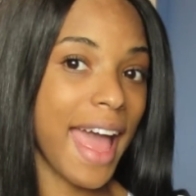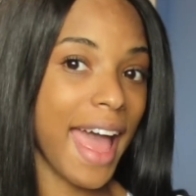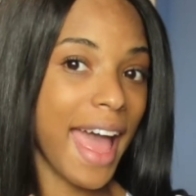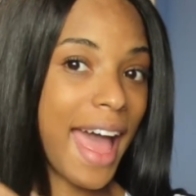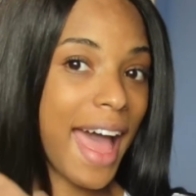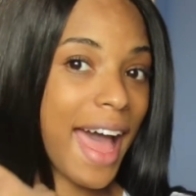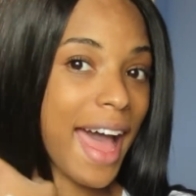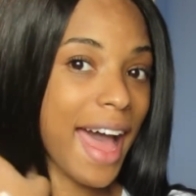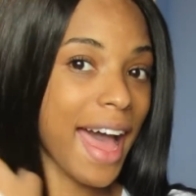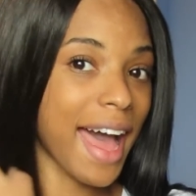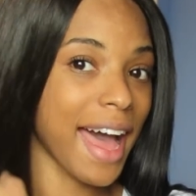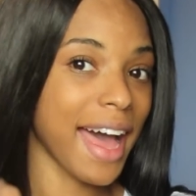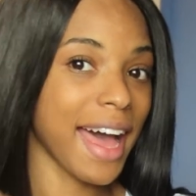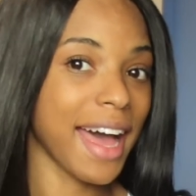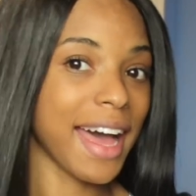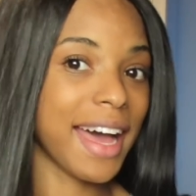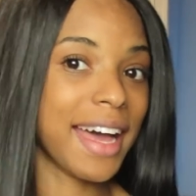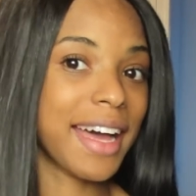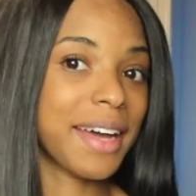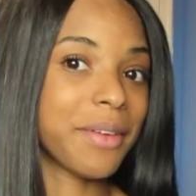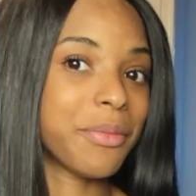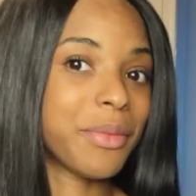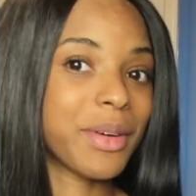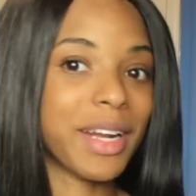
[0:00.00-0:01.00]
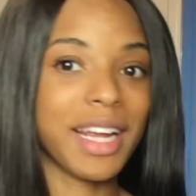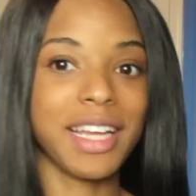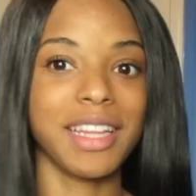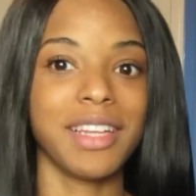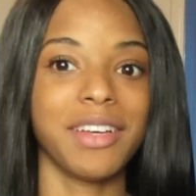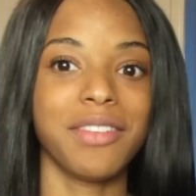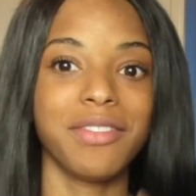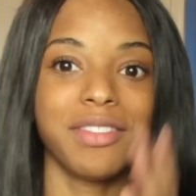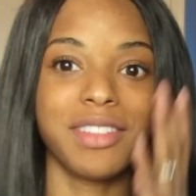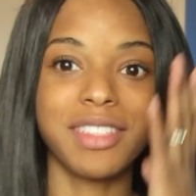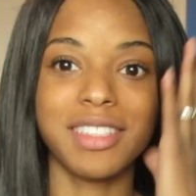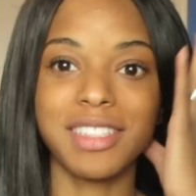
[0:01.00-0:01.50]
But I
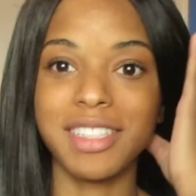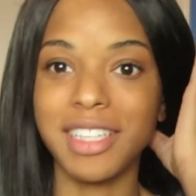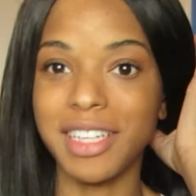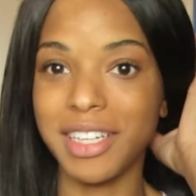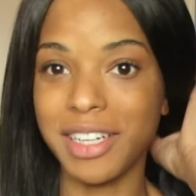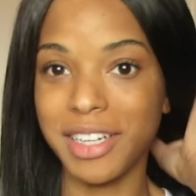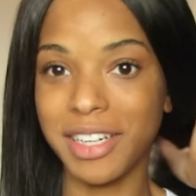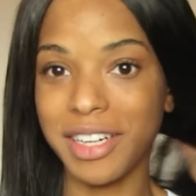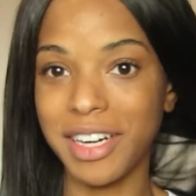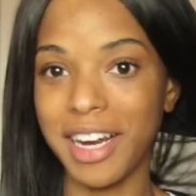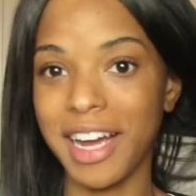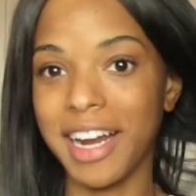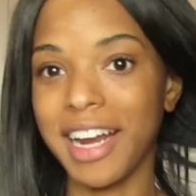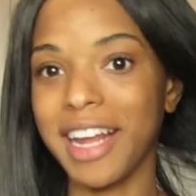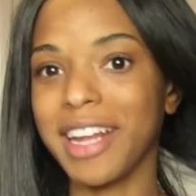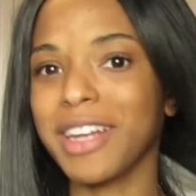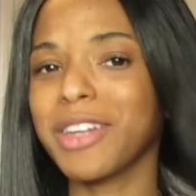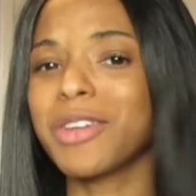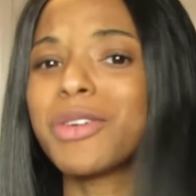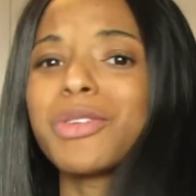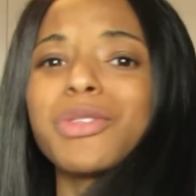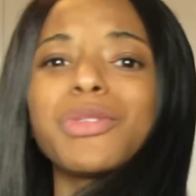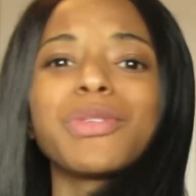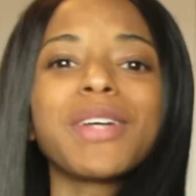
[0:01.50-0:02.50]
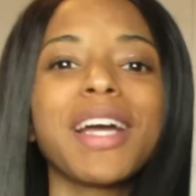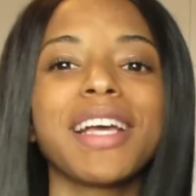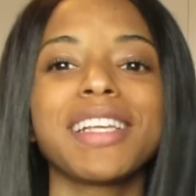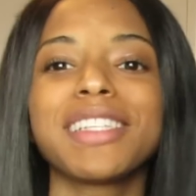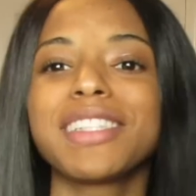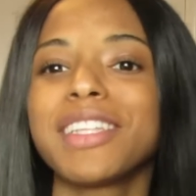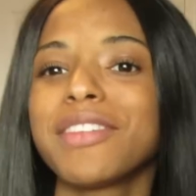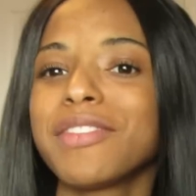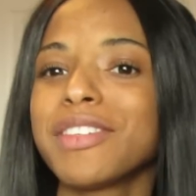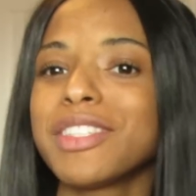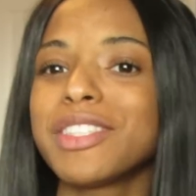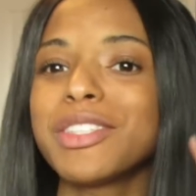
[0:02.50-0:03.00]
love this hair and I know you guys
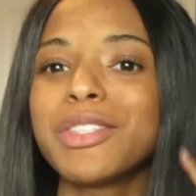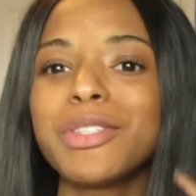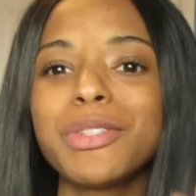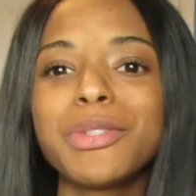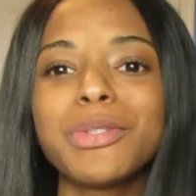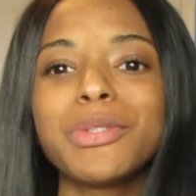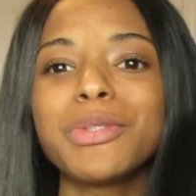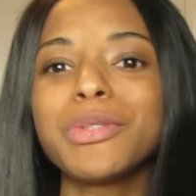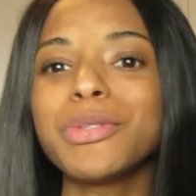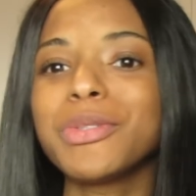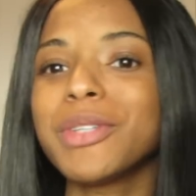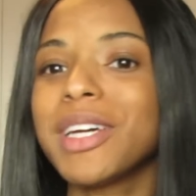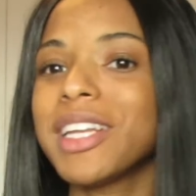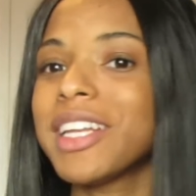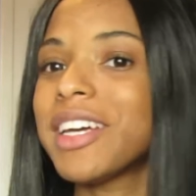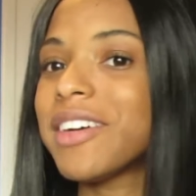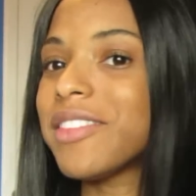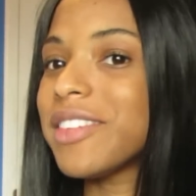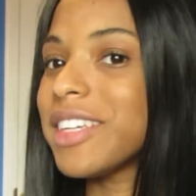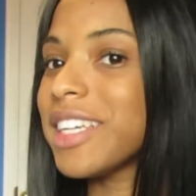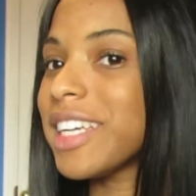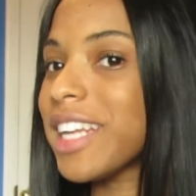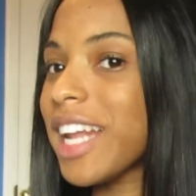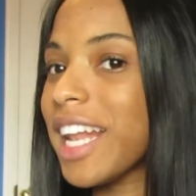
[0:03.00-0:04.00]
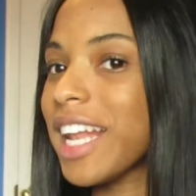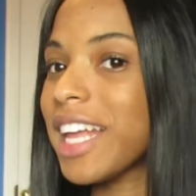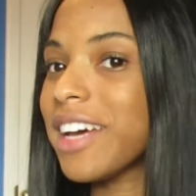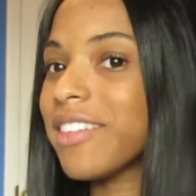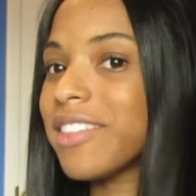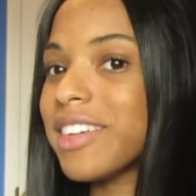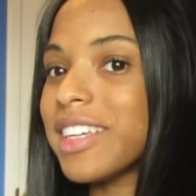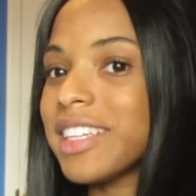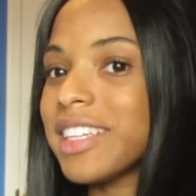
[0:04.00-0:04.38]
love it too. I love it, I love